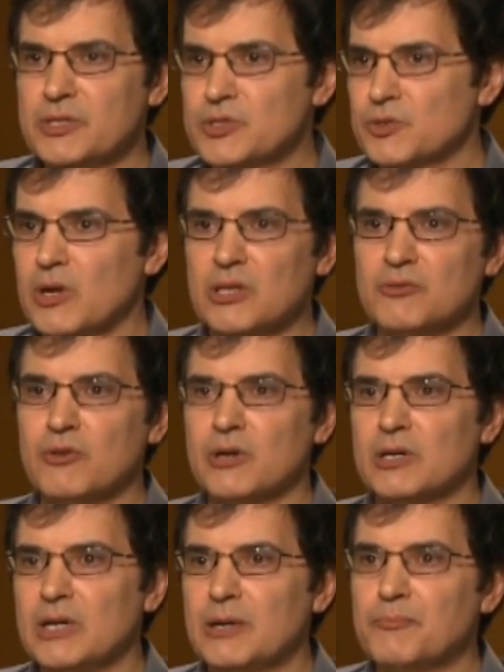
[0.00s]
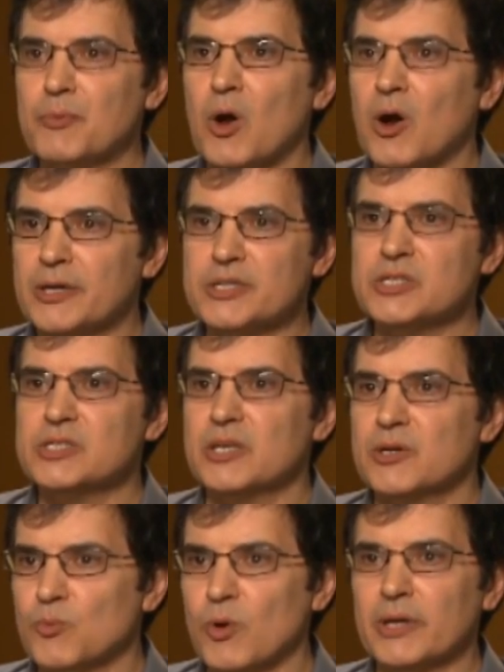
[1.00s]
are all of our artists that
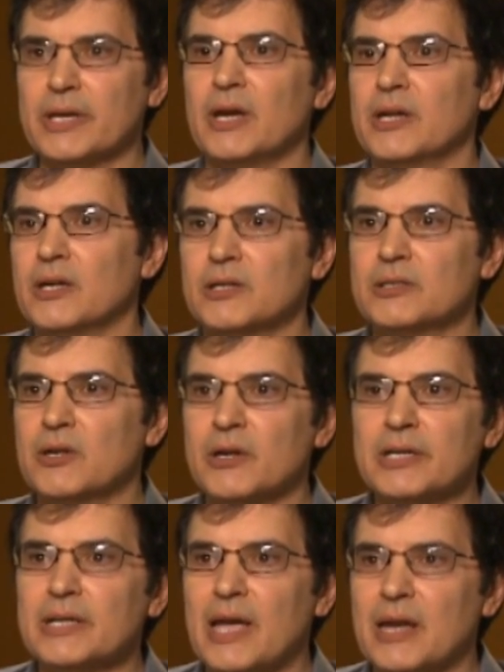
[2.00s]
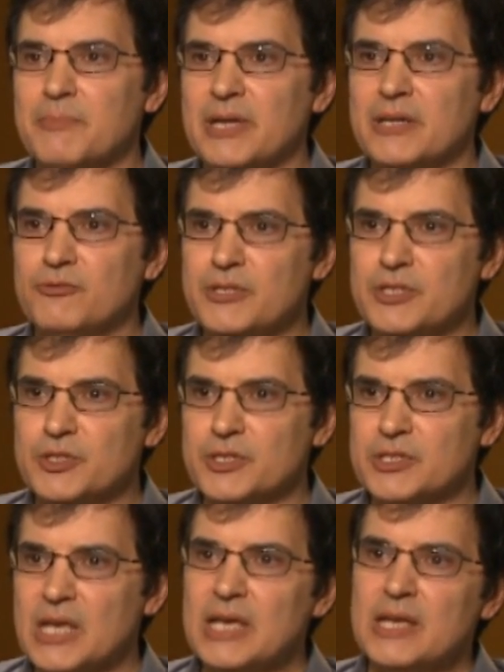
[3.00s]
are working on our current animated
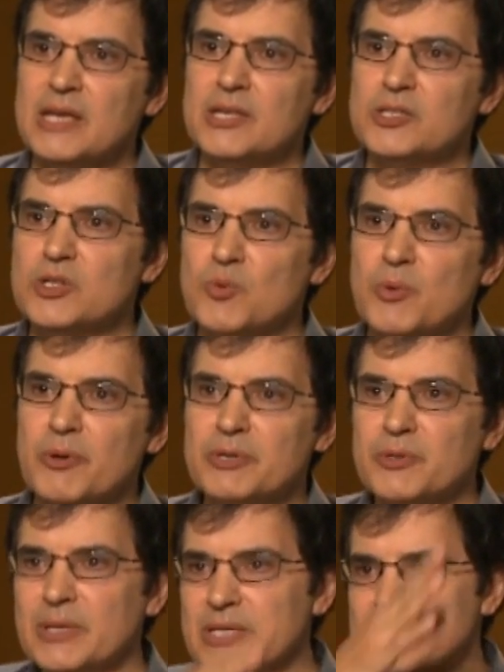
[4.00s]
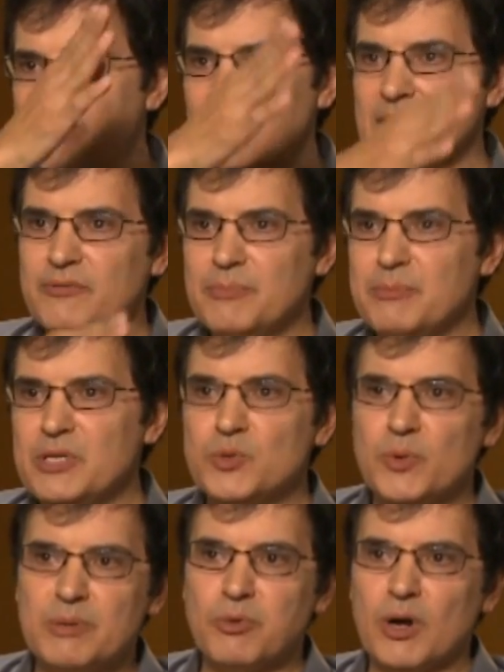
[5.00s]
features. So we were doing this kind of in
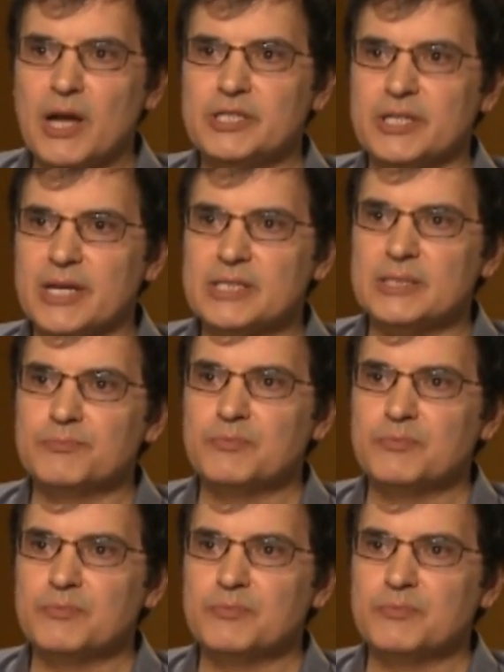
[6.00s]
between projects.